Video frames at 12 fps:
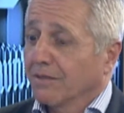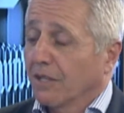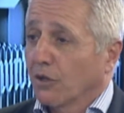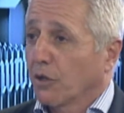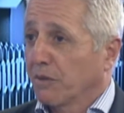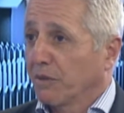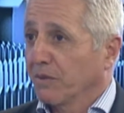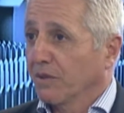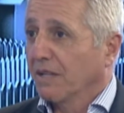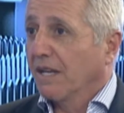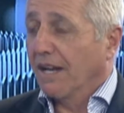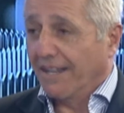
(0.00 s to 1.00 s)
A lot of people
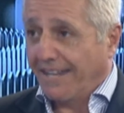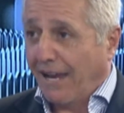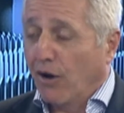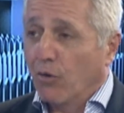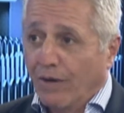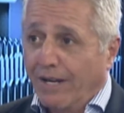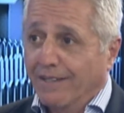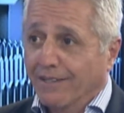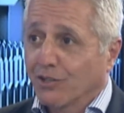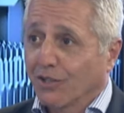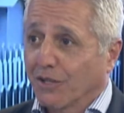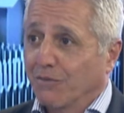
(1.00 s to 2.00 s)
are now aware
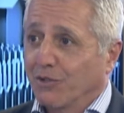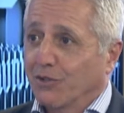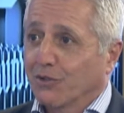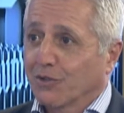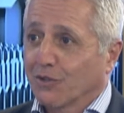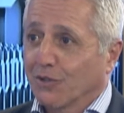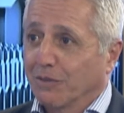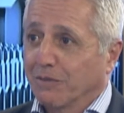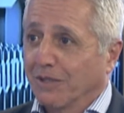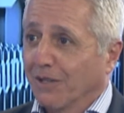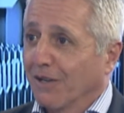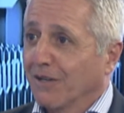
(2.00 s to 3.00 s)
that you can reduce the term of
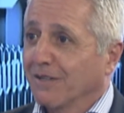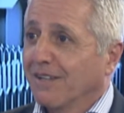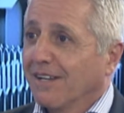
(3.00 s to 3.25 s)
your loan